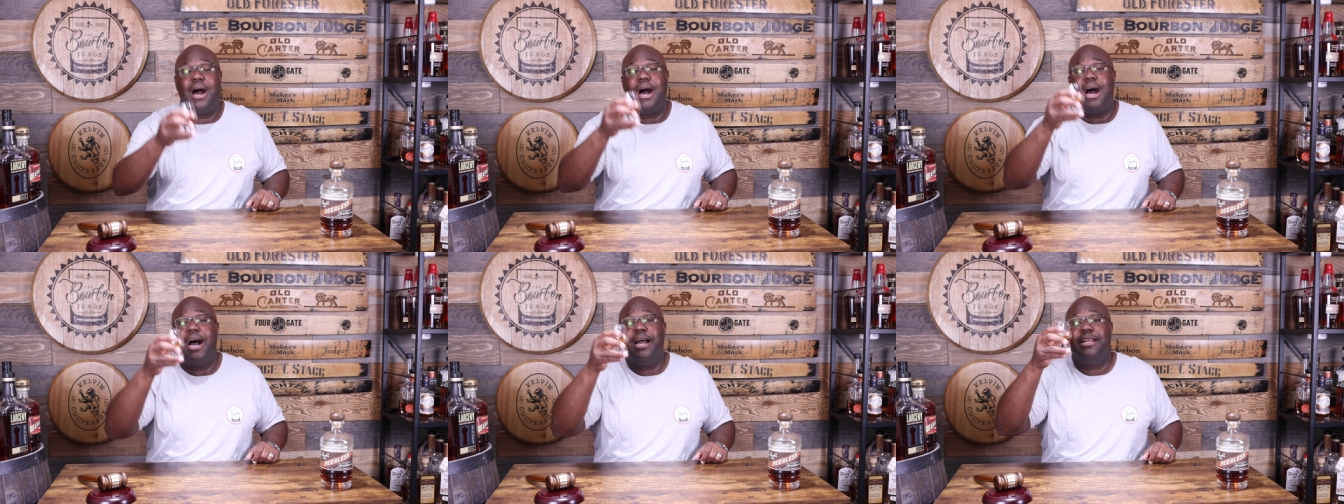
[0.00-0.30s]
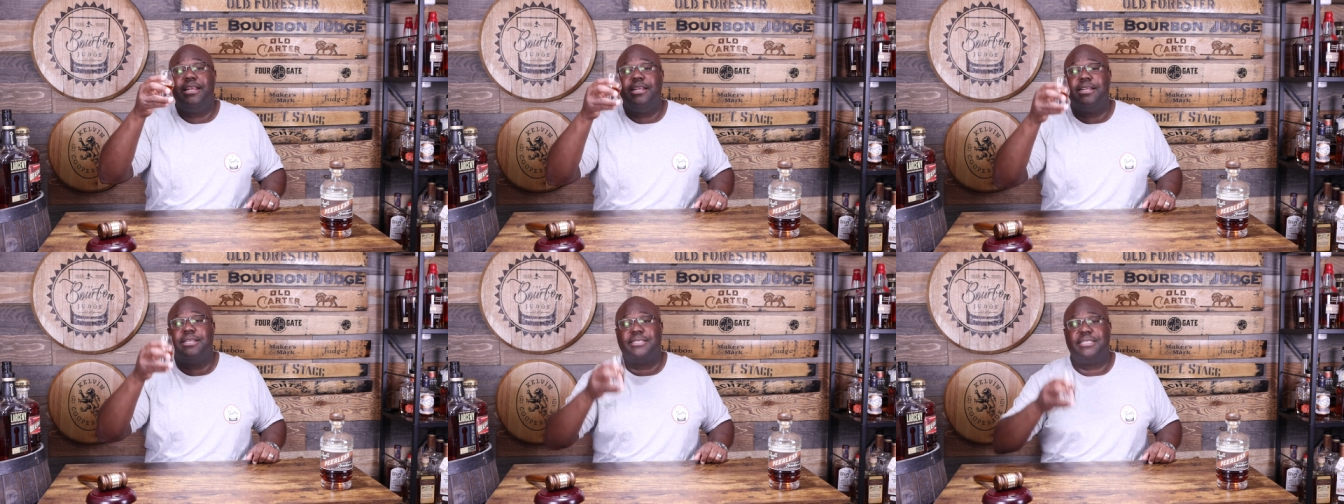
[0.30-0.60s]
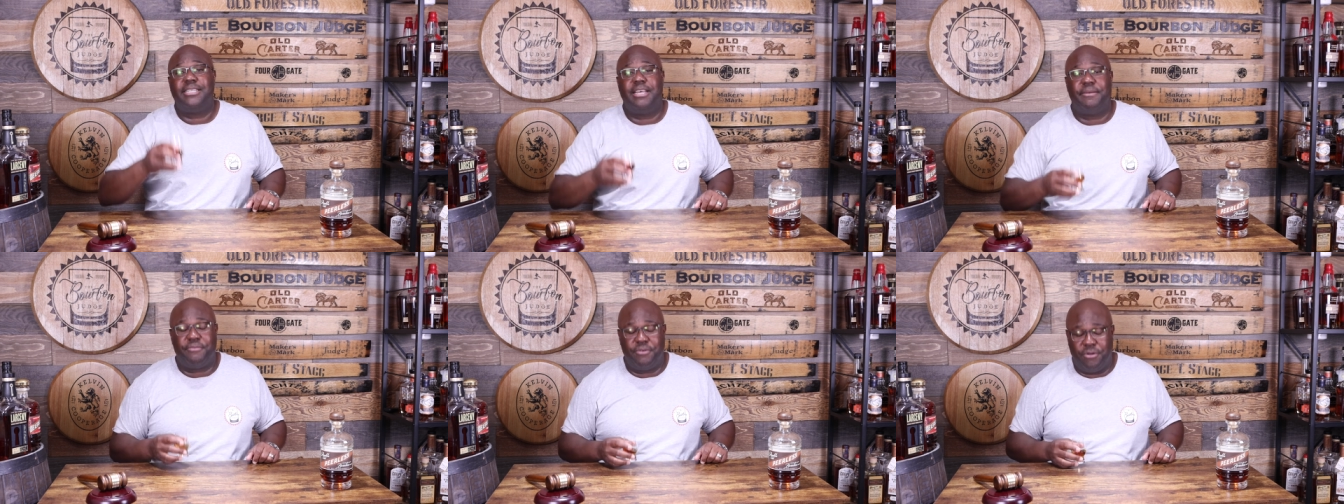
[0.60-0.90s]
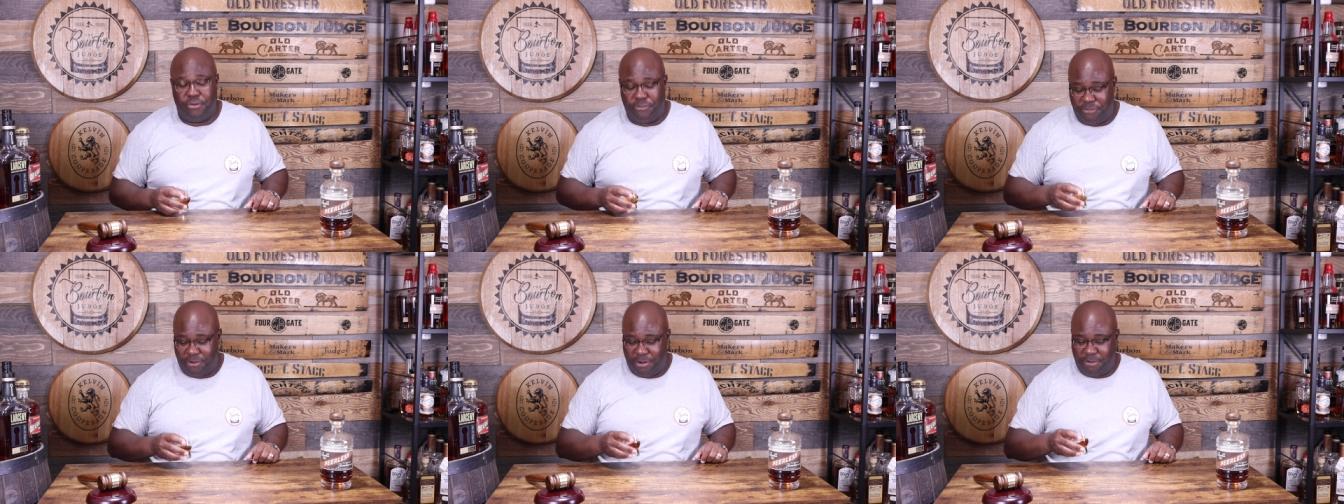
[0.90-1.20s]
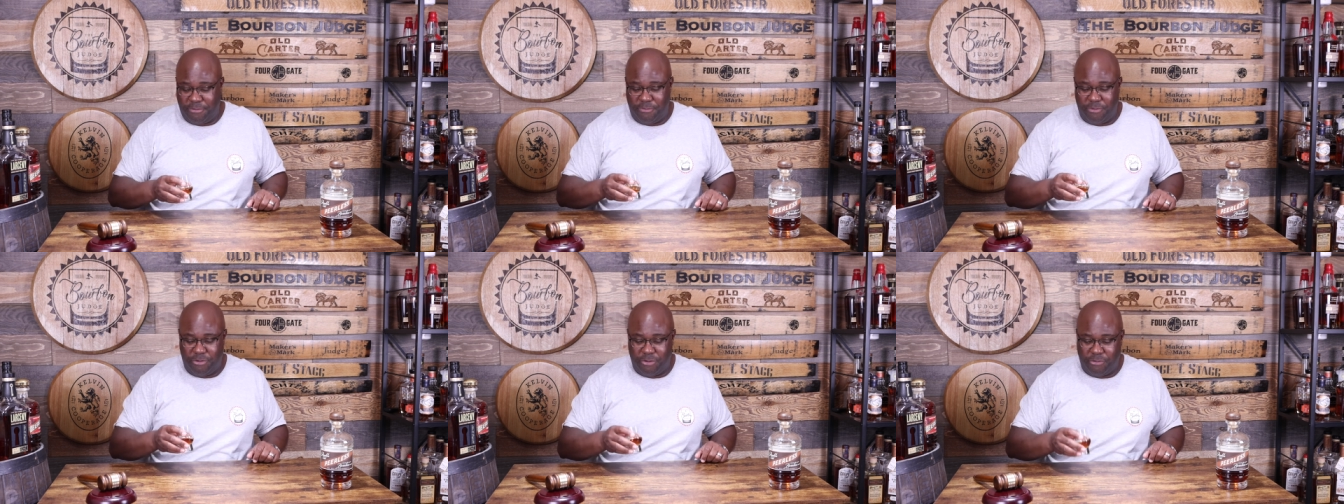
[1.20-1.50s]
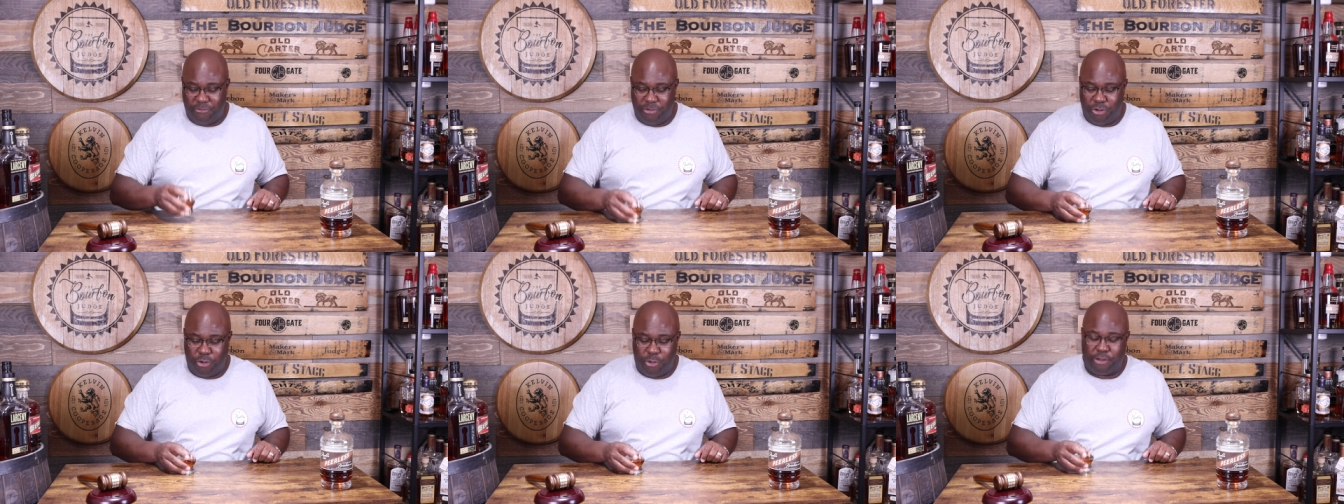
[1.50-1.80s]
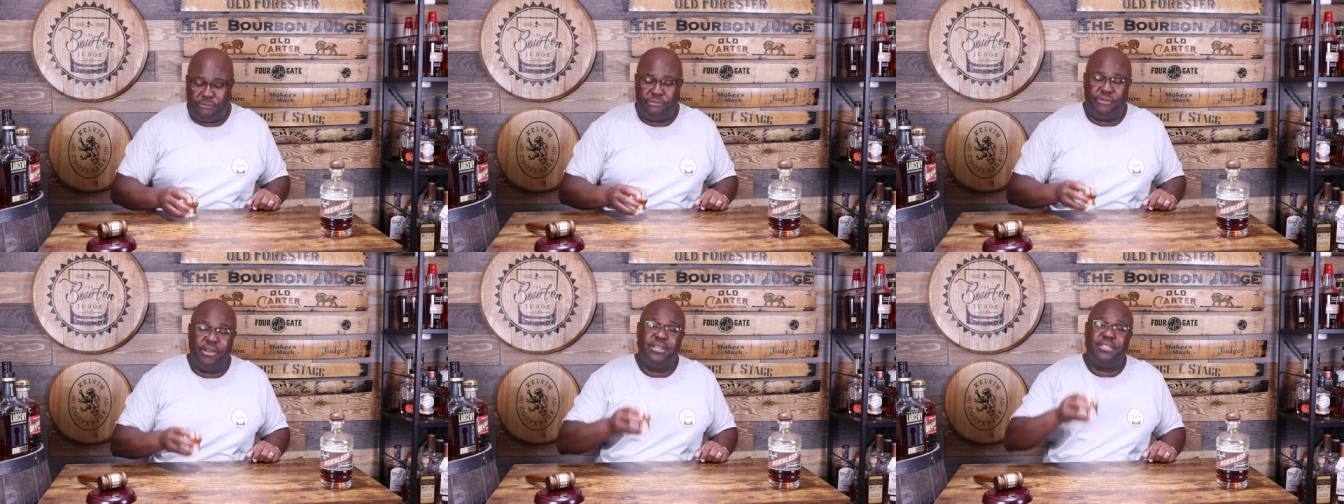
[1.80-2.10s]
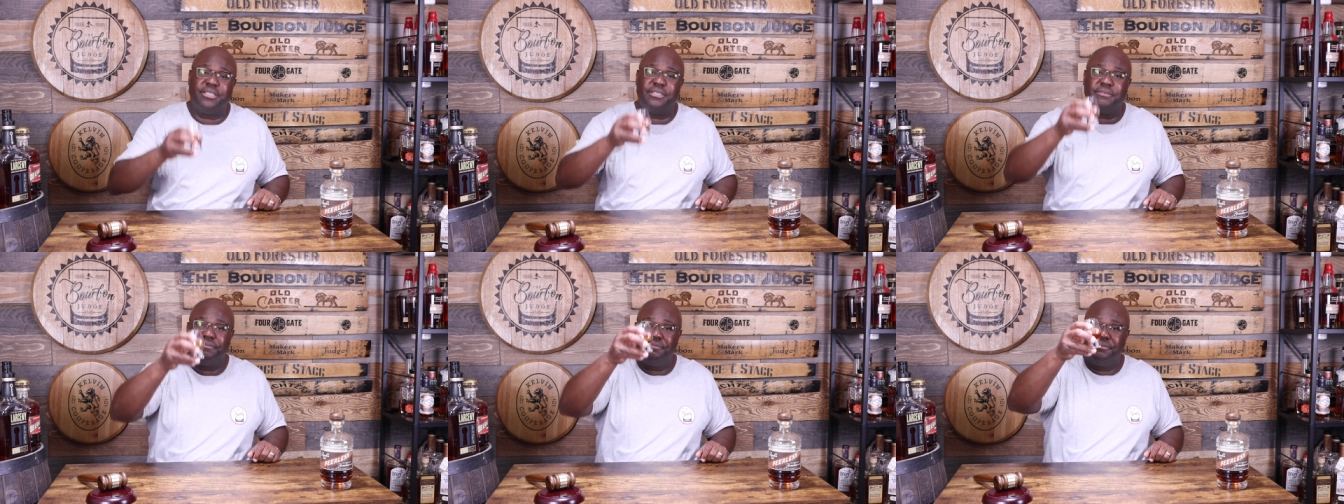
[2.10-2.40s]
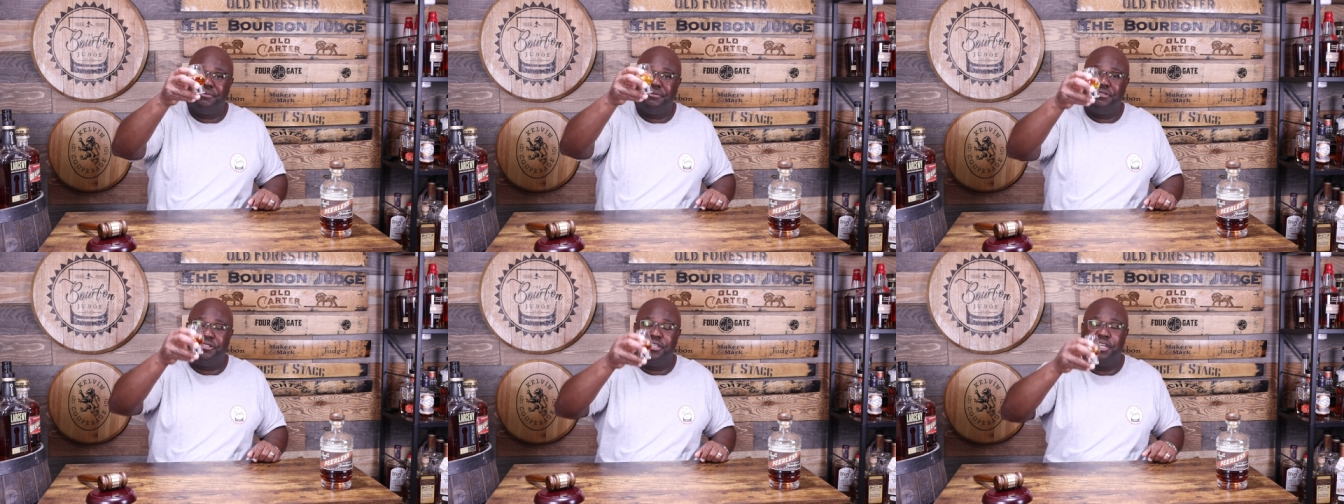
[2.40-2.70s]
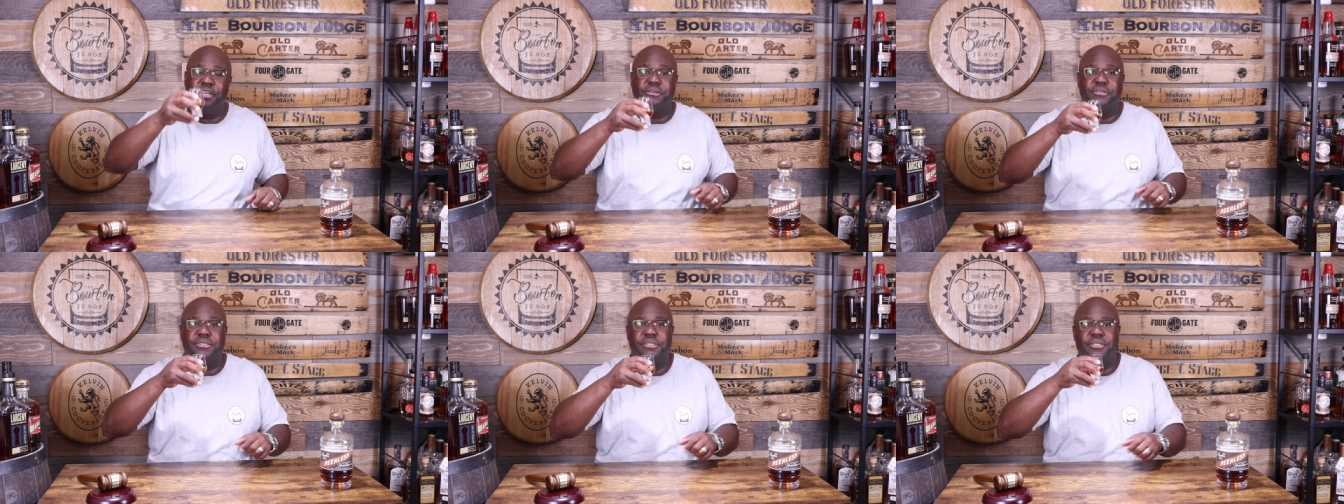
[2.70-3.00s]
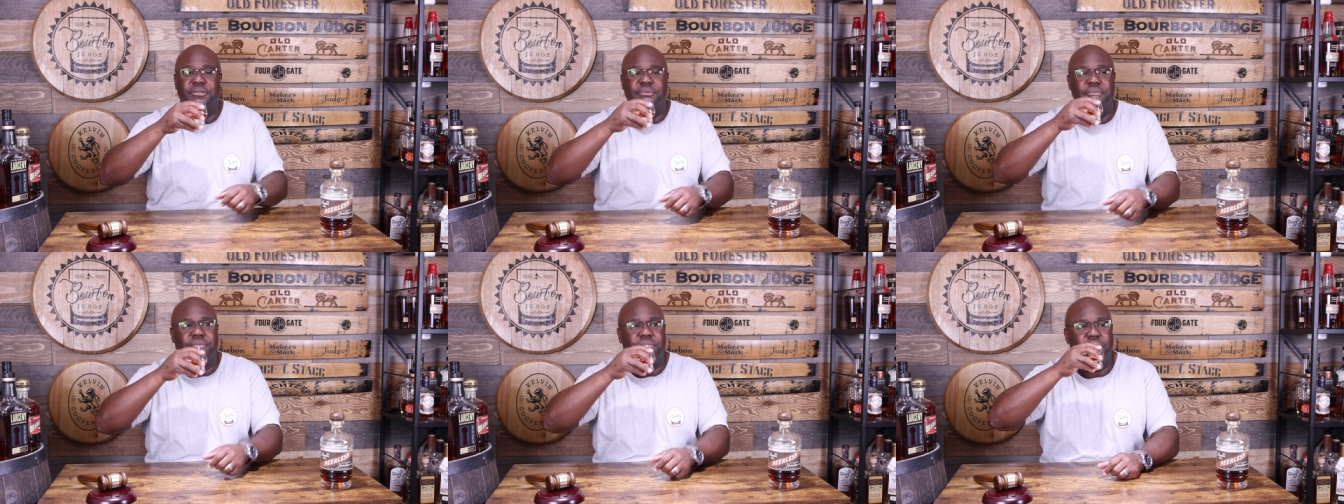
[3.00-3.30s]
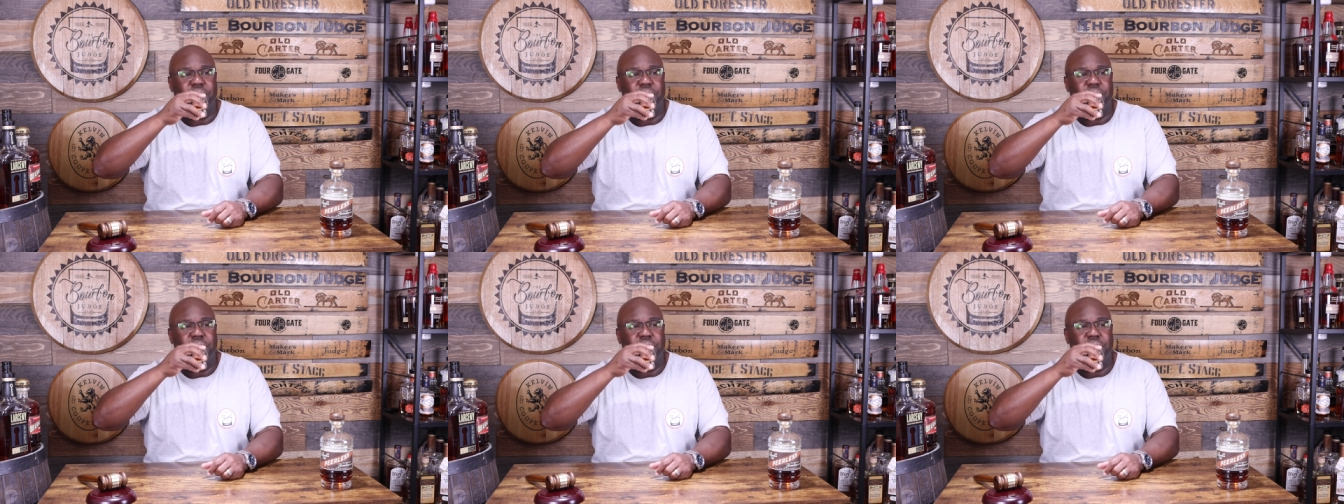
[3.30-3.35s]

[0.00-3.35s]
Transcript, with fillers: I need a sip real, real, real quick, friends. Cheers.